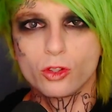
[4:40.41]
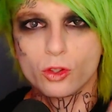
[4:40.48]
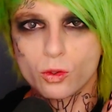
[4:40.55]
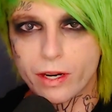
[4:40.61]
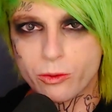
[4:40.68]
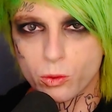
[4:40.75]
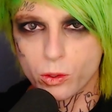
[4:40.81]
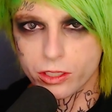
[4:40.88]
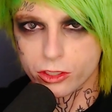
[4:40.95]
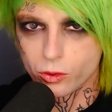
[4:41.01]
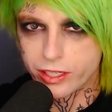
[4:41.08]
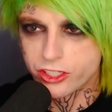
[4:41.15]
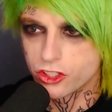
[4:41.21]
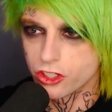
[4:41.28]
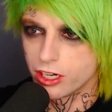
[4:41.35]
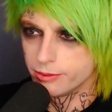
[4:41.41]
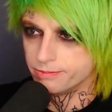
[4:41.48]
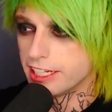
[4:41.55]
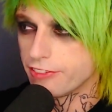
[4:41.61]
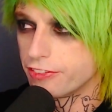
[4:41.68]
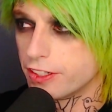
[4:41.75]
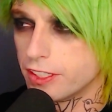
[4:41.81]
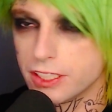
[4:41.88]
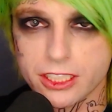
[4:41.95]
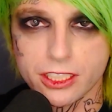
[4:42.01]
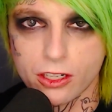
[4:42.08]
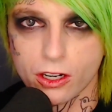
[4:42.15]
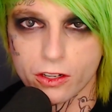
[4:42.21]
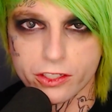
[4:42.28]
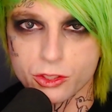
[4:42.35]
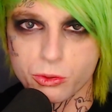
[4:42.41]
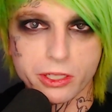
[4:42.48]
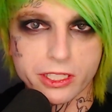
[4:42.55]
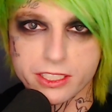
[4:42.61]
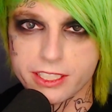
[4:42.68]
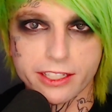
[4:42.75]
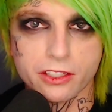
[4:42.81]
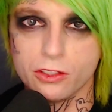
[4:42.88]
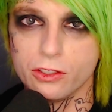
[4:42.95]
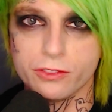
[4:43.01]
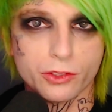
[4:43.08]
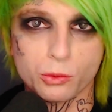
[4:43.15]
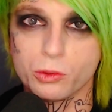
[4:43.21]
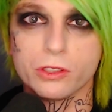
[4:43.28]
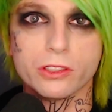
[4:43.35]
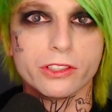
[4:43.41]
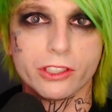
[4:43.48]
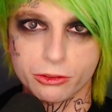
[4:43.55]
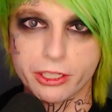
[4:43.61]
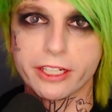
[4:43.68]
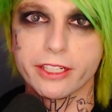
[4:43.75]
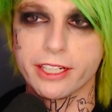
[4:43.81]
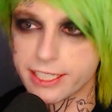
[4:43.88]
Great work. Great job. Definitely on its way to taking over the world already.